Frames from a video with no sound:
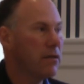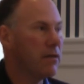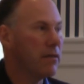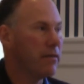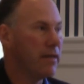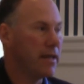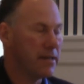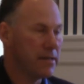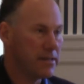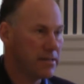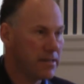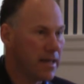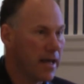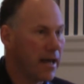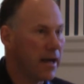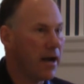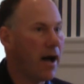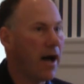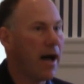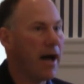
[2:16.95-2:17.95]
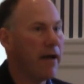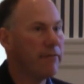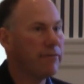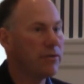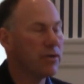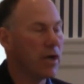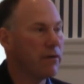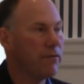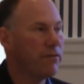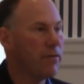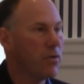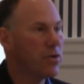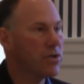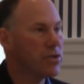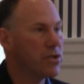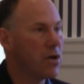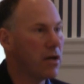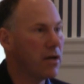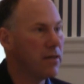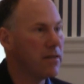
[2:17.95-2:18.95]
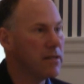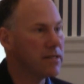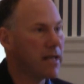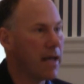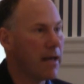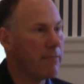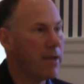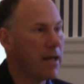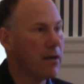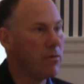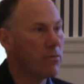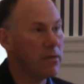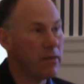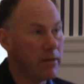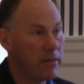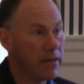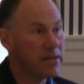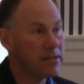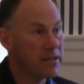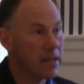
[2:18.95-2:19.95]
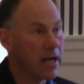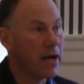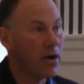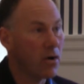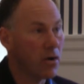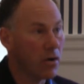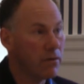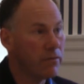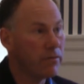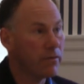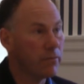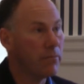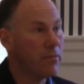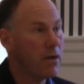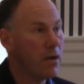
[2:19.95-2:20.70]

The things that I've tried to focus on in this campaign were the things that I heard